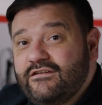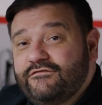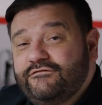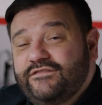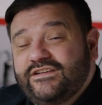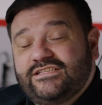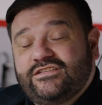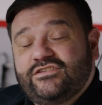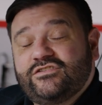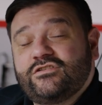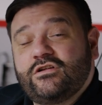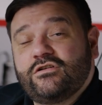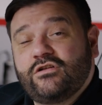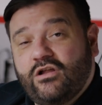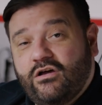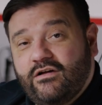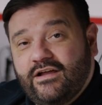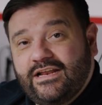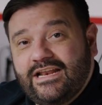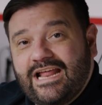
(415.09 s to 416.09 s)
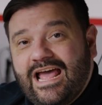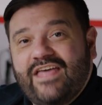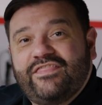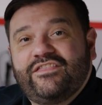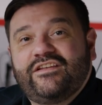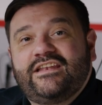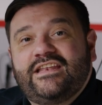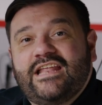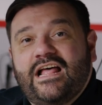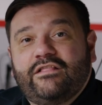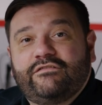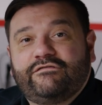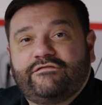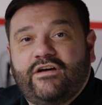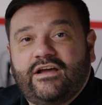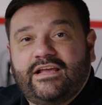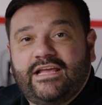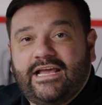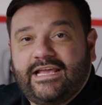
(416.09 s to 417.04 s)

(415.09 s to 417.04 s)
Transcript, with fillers: visit us online at the Delphi